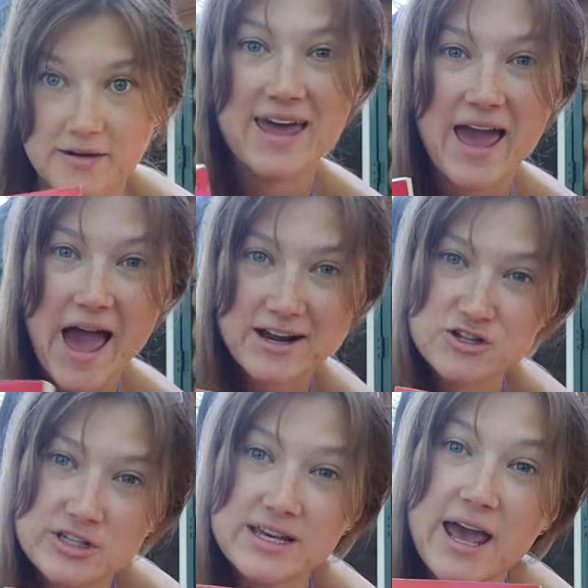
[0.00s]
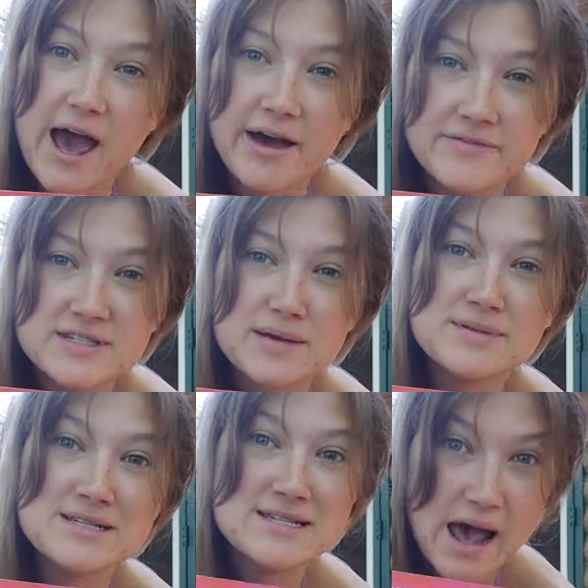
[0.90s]
They actually have
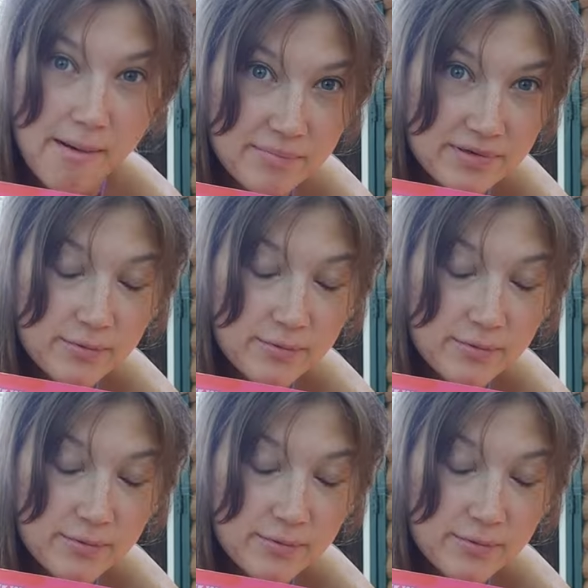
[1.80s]
some depth,